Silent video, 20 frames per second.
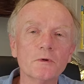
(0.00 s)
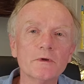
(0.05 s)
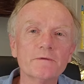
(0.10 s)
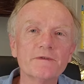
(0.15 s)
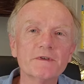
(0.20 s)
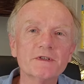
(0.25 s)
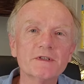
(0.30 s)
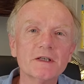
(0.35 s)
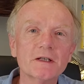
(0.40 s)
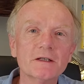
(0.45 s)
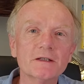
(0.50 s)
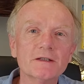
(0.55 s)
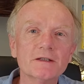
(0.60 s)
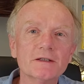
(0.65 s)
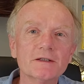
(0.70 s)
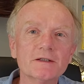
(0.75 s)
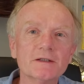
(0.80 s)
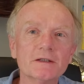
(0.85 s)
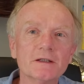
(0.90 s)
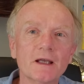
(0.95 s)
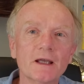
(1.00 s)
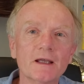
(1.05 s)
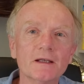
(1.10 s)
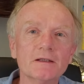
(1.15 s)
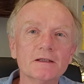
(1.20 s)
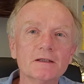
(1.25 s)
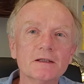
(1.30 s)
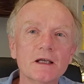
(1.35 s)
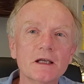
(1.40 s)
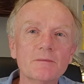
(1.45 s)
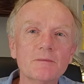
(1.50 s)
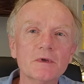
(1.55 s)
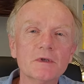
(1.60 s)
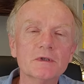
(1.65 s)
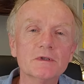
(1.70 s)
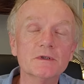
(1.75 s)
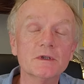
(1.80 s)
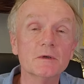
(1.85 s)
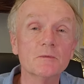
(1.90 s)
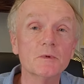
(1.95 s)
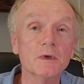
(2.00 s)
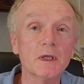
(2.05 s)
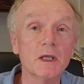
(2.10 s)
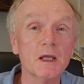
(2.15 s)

the facilities and entertainment that would